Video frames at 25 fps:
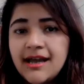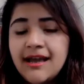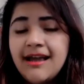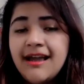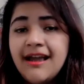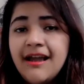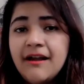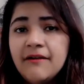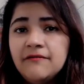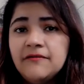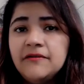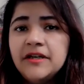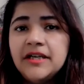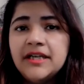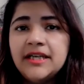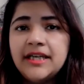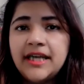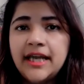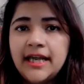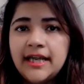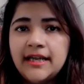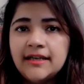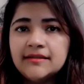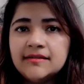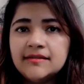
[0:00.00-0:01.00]
Every
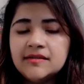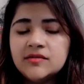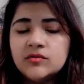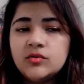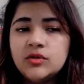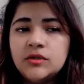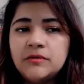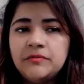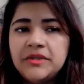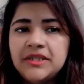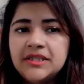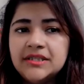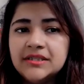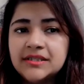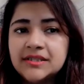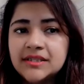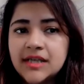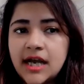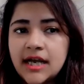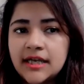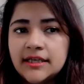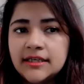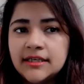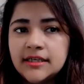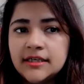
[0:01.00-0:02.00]
case will be
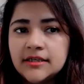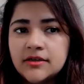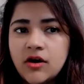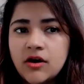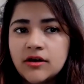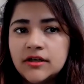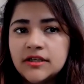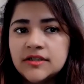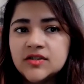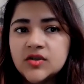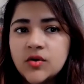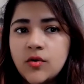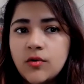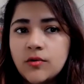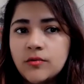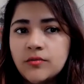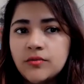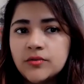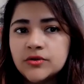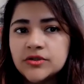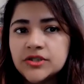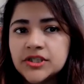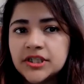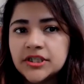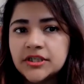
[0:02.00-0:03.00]
decided on its own
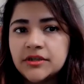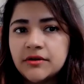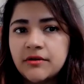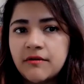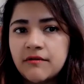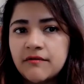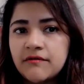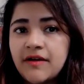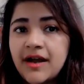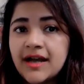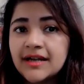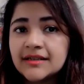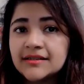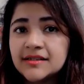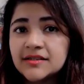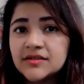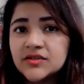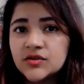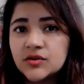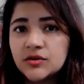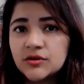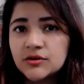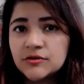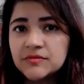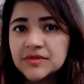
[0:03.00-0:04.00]
particular facts and
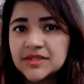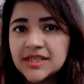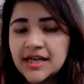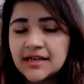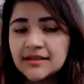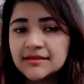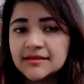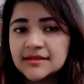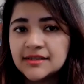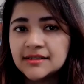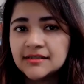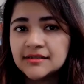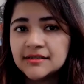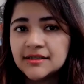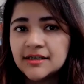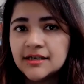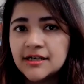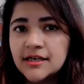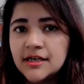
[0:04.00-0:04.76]
circumstances.